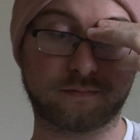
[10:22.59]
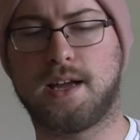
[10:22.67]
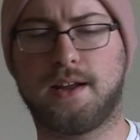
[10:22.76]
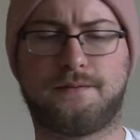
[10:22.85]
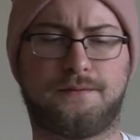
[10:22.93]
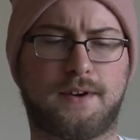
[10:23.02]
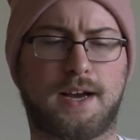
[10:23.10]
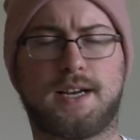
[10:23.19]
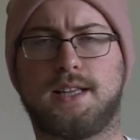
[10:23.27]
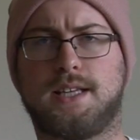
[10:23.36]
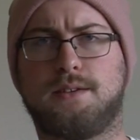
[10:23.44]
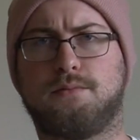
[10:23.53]
And
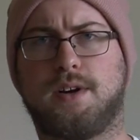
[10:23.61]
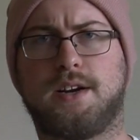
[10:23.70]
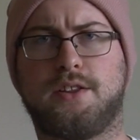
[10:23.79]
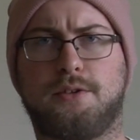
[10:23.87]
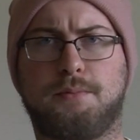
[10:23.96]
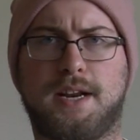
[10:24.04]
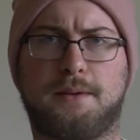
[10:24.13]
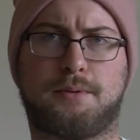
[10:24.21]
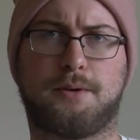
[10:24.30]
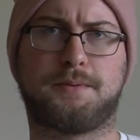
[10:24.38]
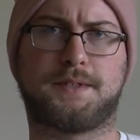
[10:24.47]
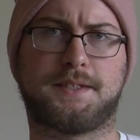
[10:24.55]
finally, one of their many
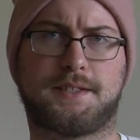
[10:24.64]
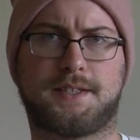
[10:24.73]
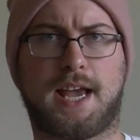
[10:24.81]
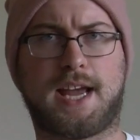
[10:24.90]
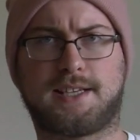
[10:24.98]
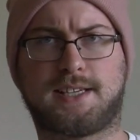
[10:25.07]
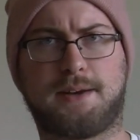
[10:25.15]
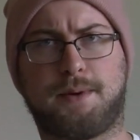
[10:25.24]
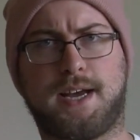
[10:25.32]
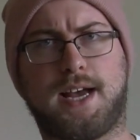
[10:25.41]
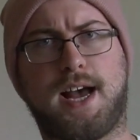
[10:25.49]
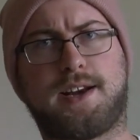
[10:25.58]
purposes is
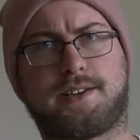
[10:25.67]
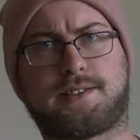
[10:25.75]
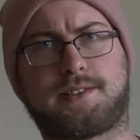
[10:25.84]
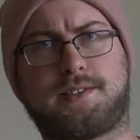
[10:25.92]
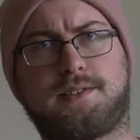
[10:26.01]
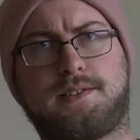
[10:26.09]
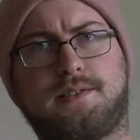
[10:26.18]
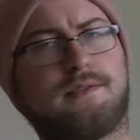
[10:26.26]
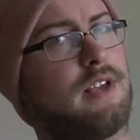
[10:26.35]
antibiotics.